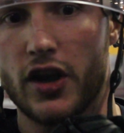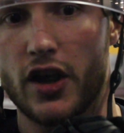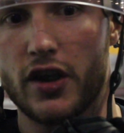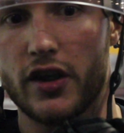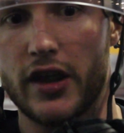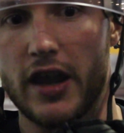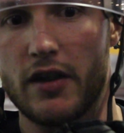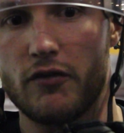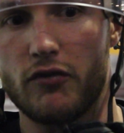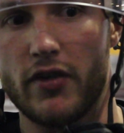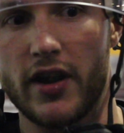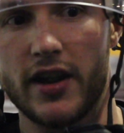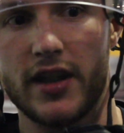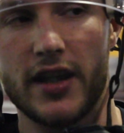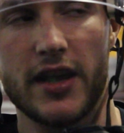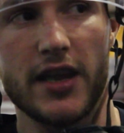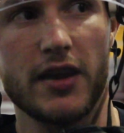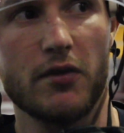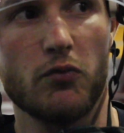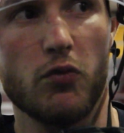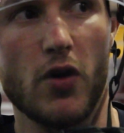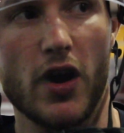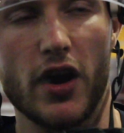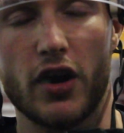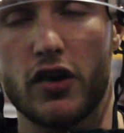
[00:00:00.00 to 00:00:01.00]
get ready,
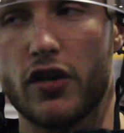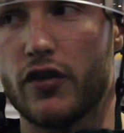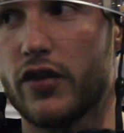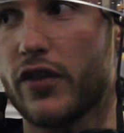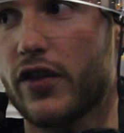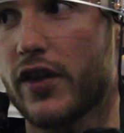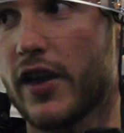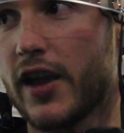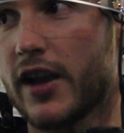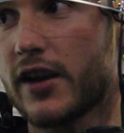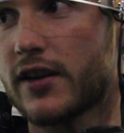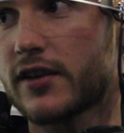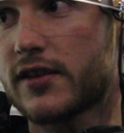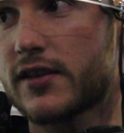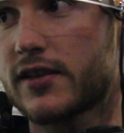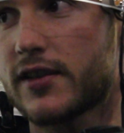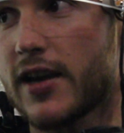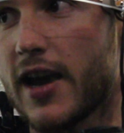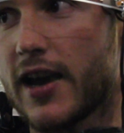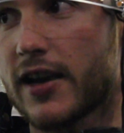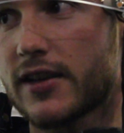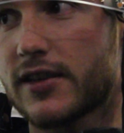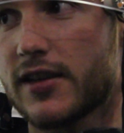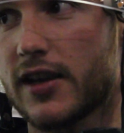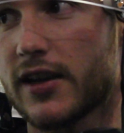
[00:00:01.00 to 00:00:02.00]
work on things,
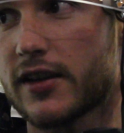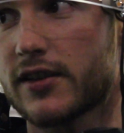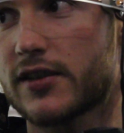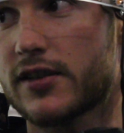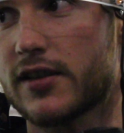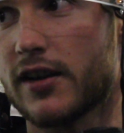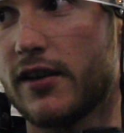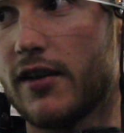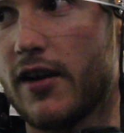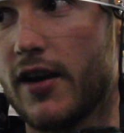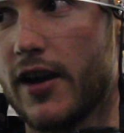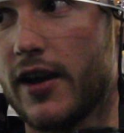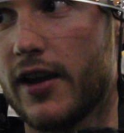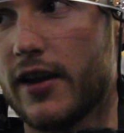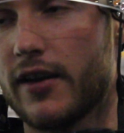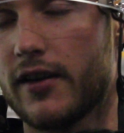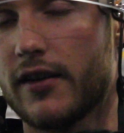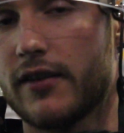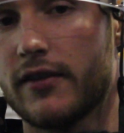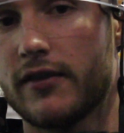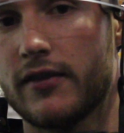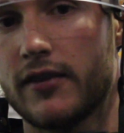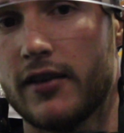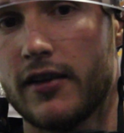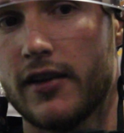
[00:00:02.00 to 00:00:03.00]
tactics tonight.
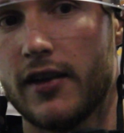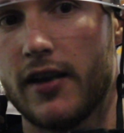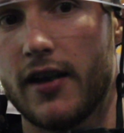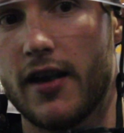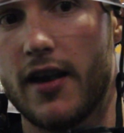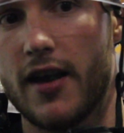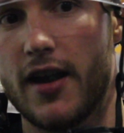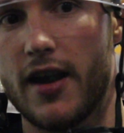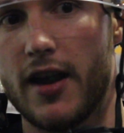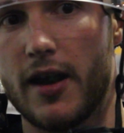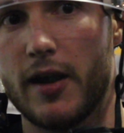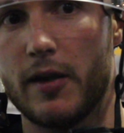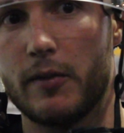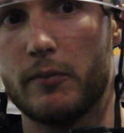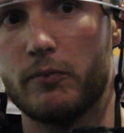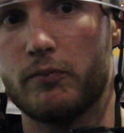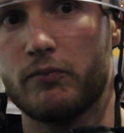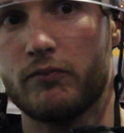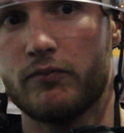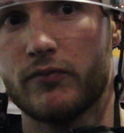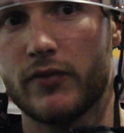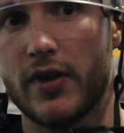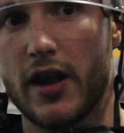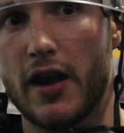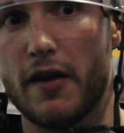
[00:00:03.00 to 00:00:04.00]

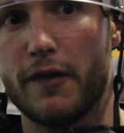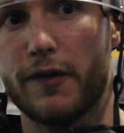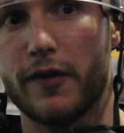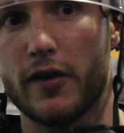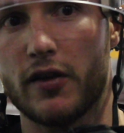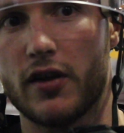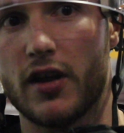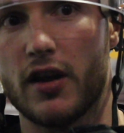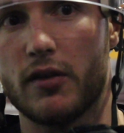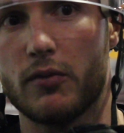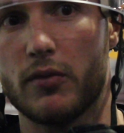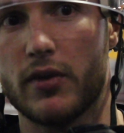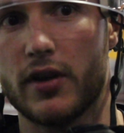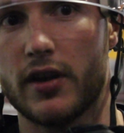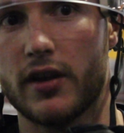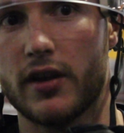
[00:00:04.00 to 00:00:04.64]
Yeah, I feel like we're